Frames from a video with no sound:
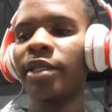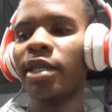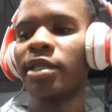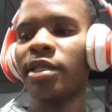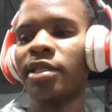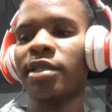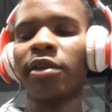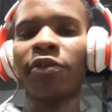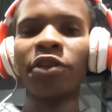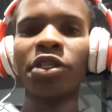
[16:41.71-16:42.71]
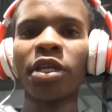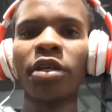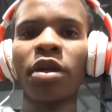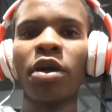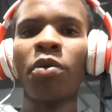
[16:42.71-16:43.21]
such as
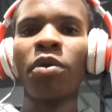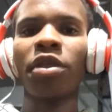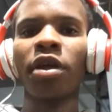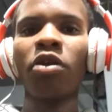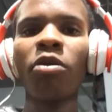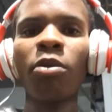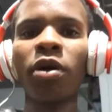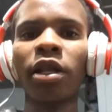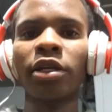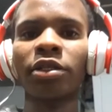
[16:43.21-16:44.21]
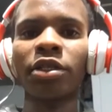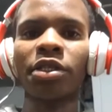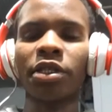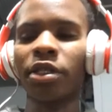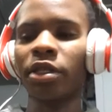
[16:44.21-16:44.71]
television with a normal
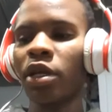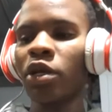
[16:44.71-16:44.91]
electricity.